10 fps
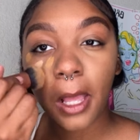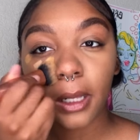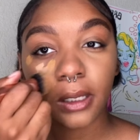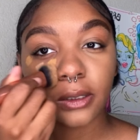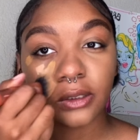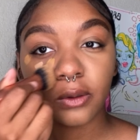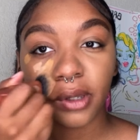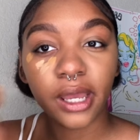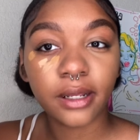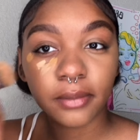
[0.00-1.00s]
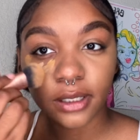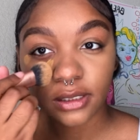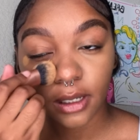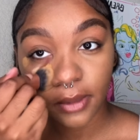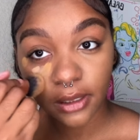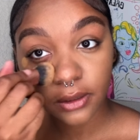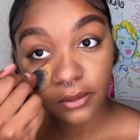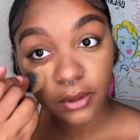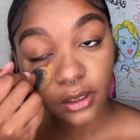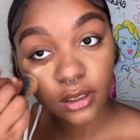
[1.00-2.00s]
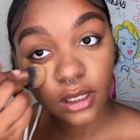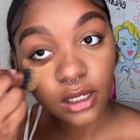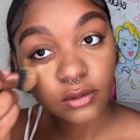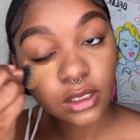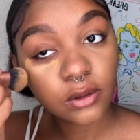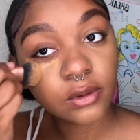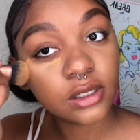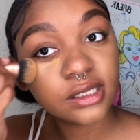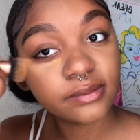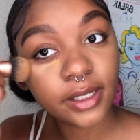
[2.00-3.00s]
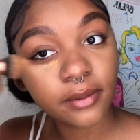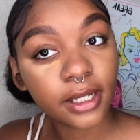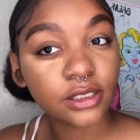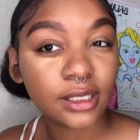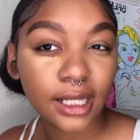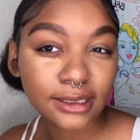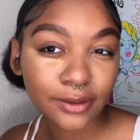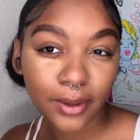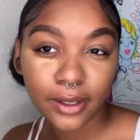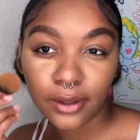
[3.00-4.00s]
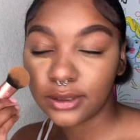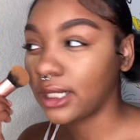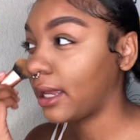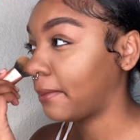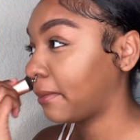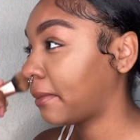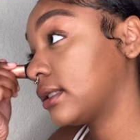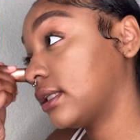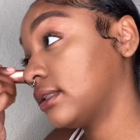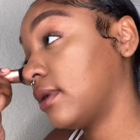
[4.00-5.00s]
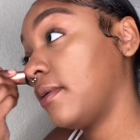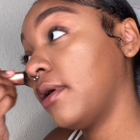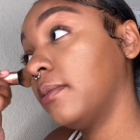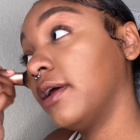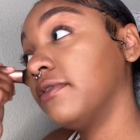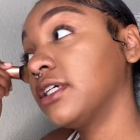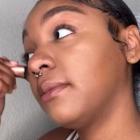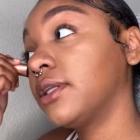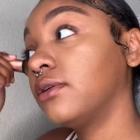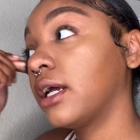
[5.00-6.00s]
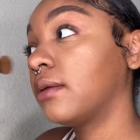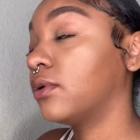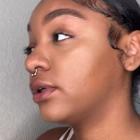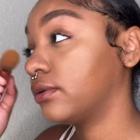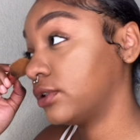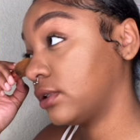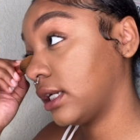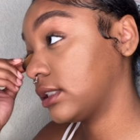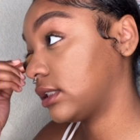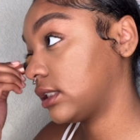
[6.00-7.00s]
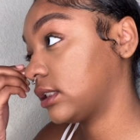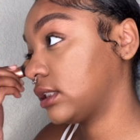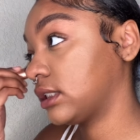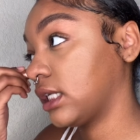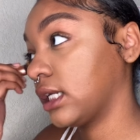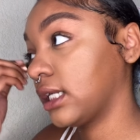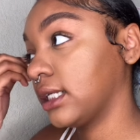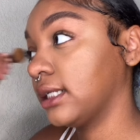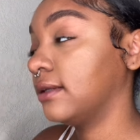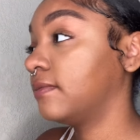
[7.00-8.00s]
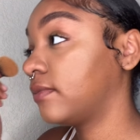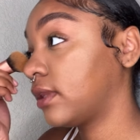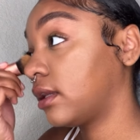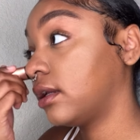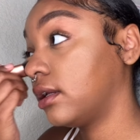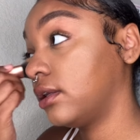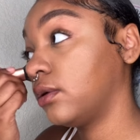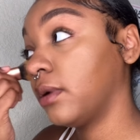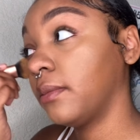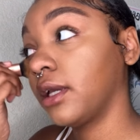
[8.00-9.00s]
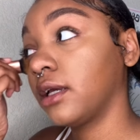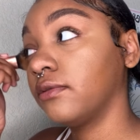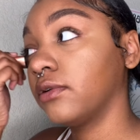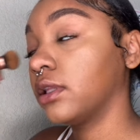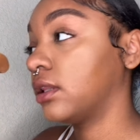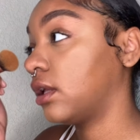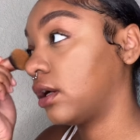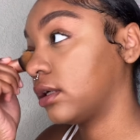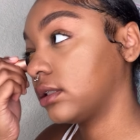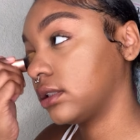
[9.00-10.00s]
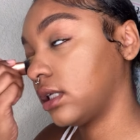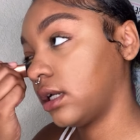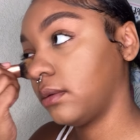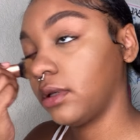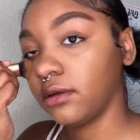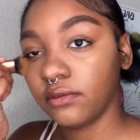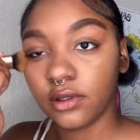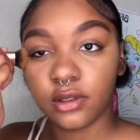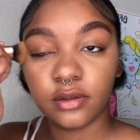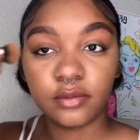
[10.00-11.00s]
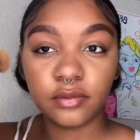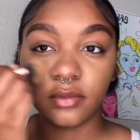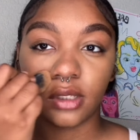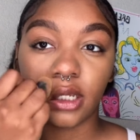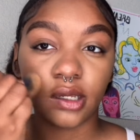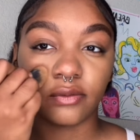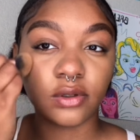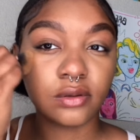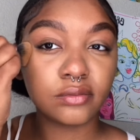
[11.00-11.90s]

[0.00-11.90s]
look too bad by the time I get to work. I don't think it will. This makeup actually lasts quite a long time. See, this is my problem. Every time I do like a morning routine, I just get stuck in do my makeup for the longest time ever. Like ever.